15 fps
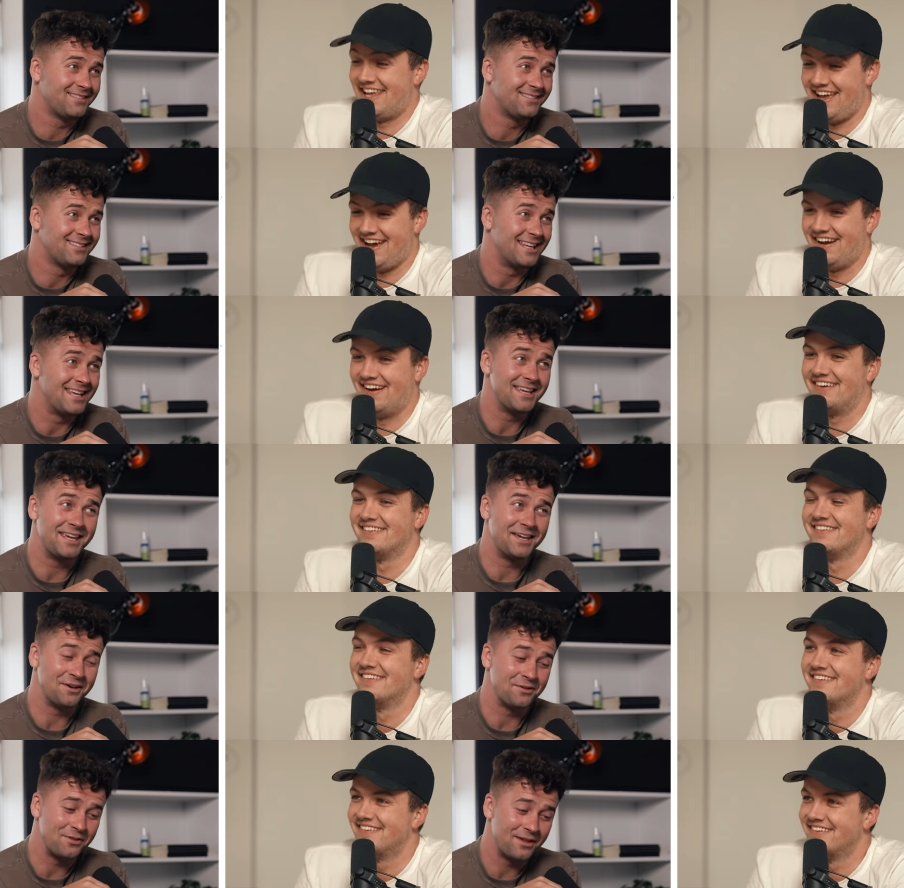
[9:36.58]
Speaker 1: yeah. He
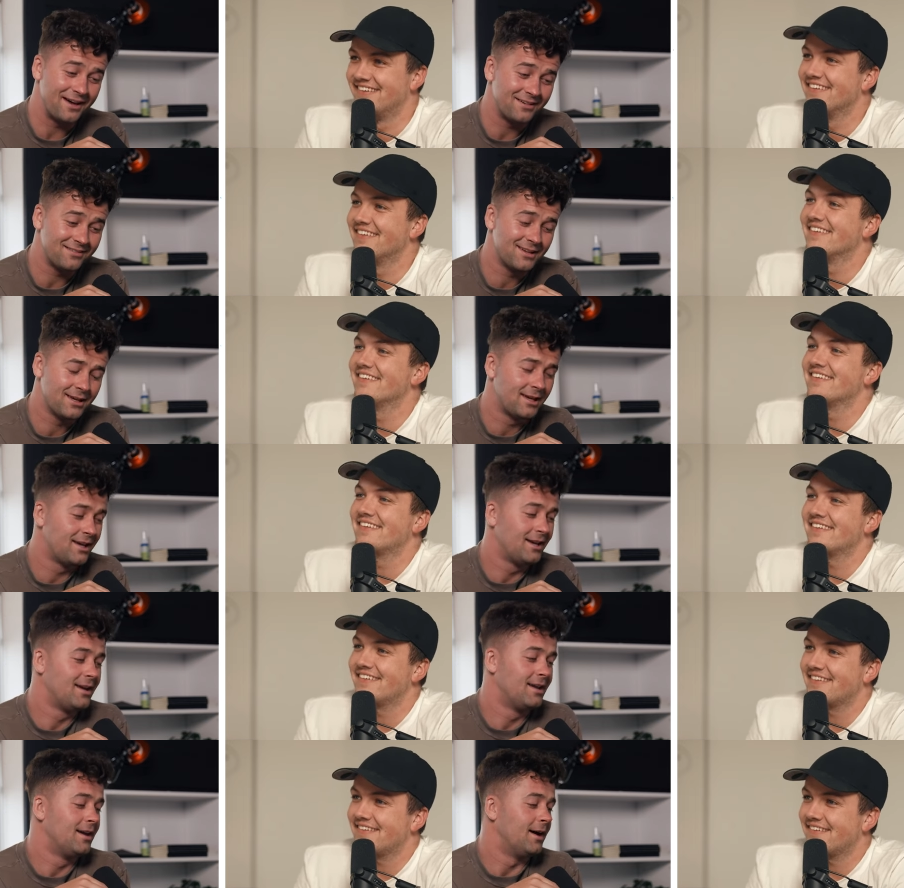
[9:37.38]
killed that.
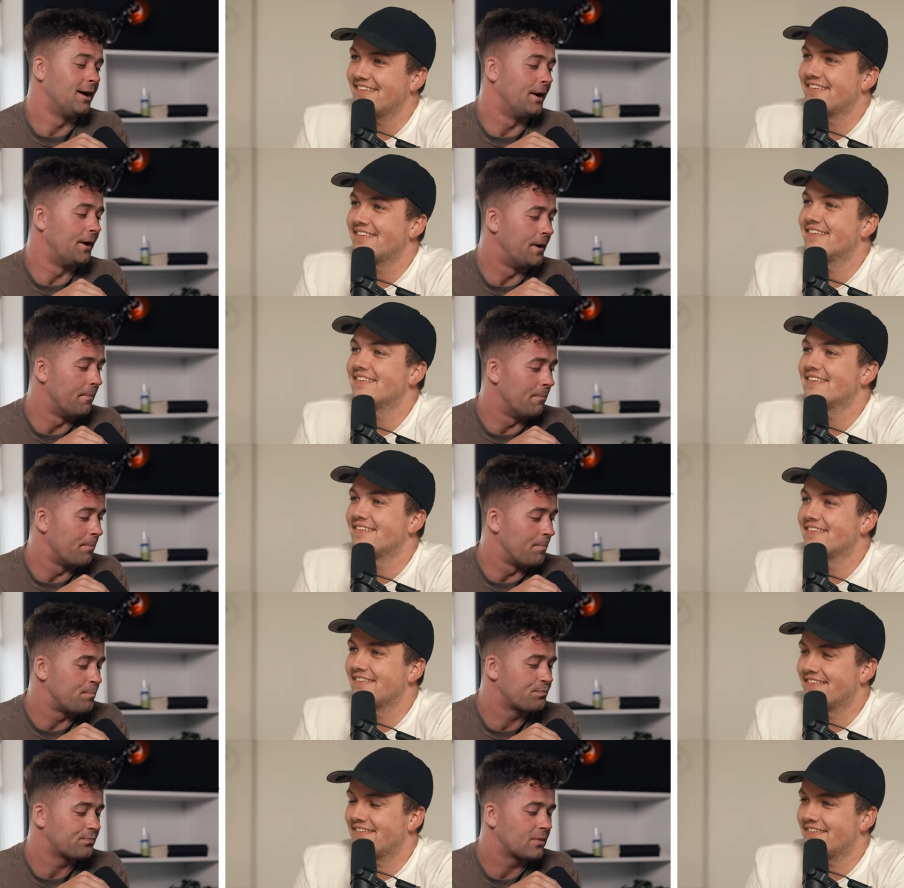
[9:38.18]

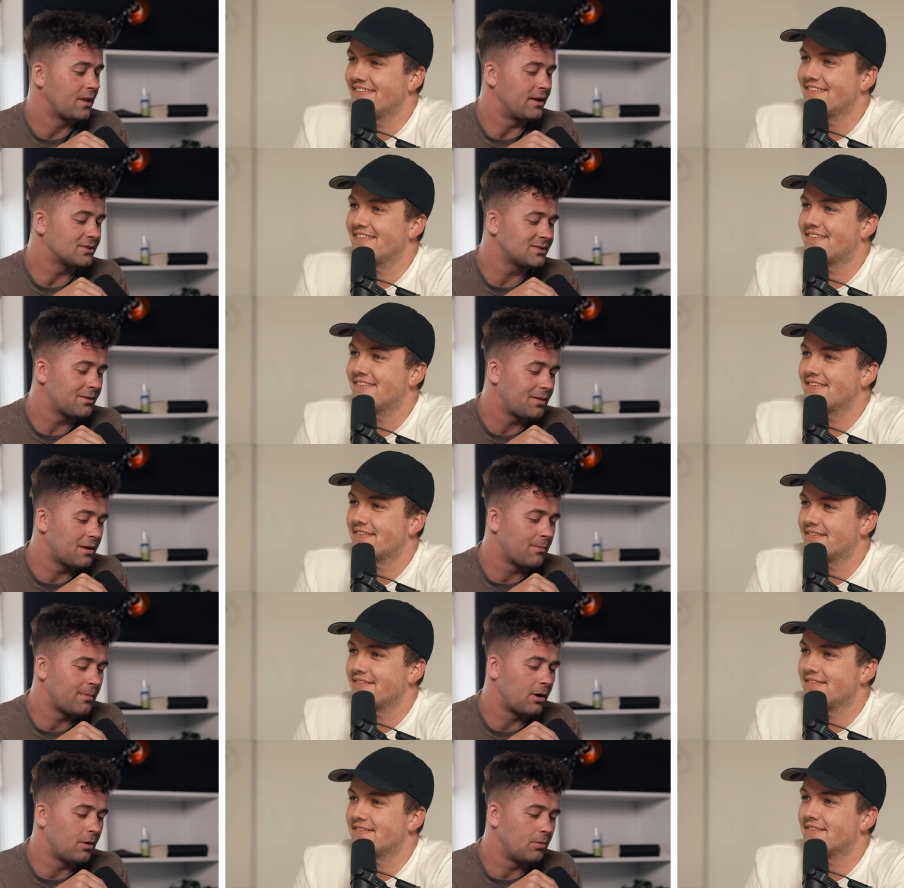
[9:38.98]
Um, here's the
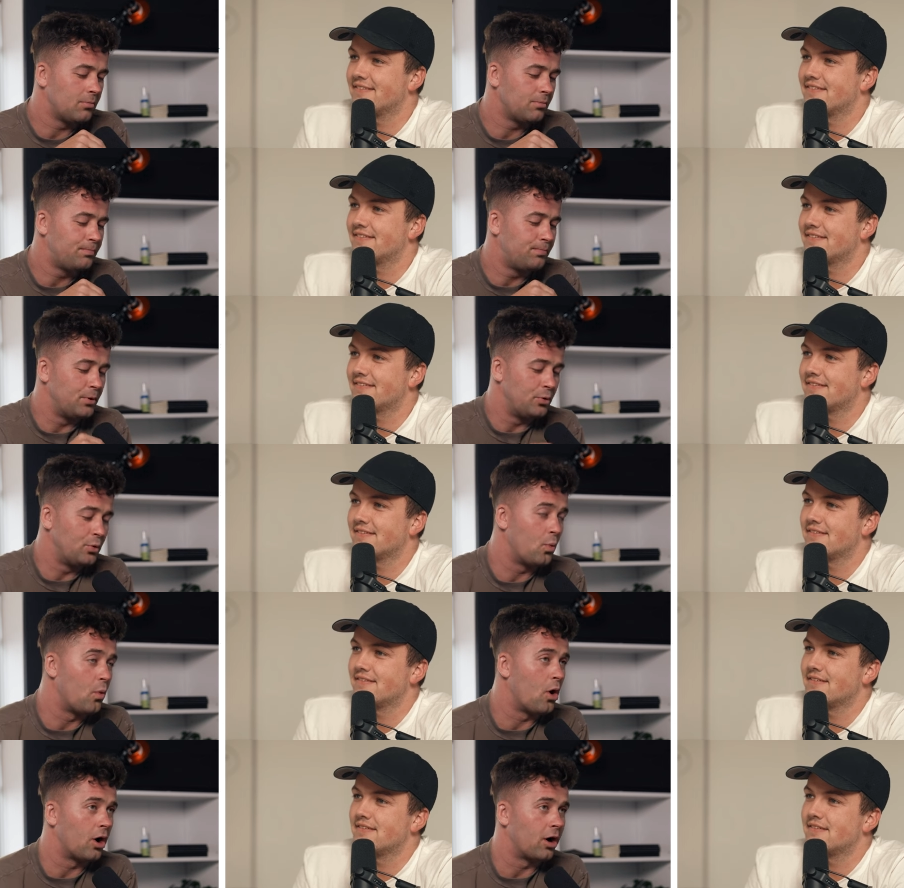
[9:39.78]
thing about
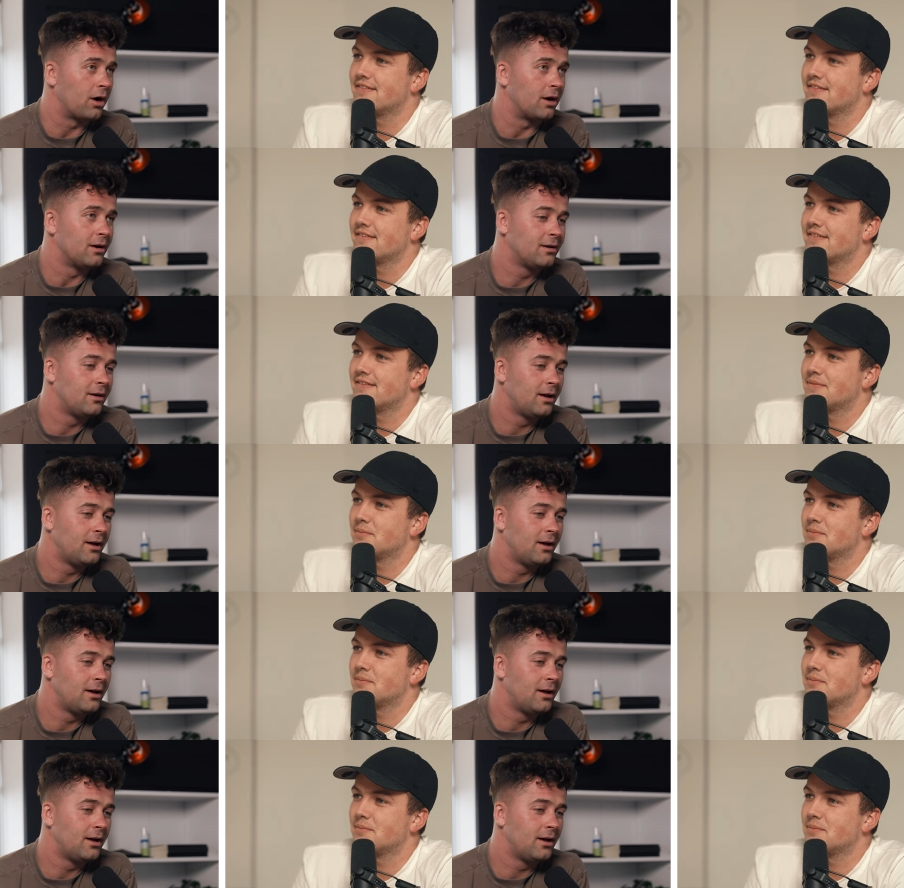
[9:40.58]
boudoir.